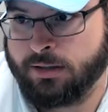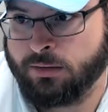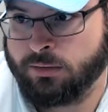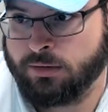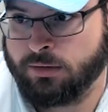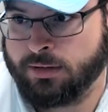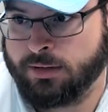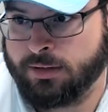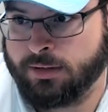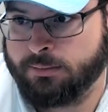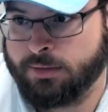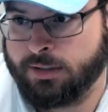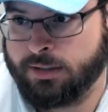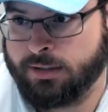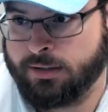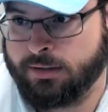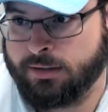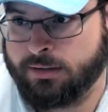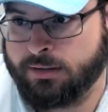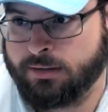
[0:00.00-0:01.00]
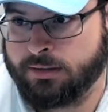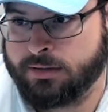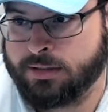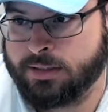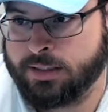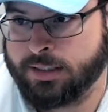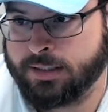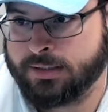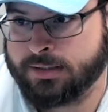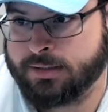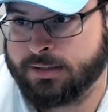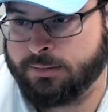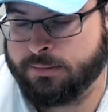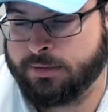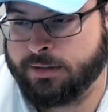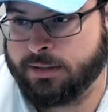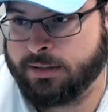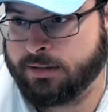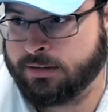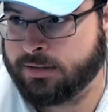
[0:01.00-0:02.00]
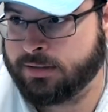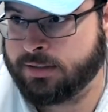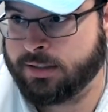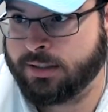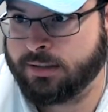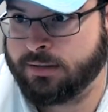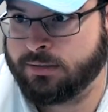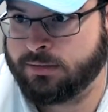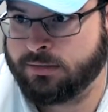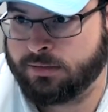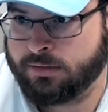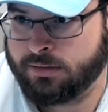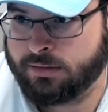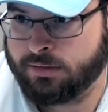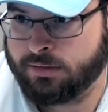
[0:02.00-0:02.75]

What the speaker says: Hold on, let me check something else out.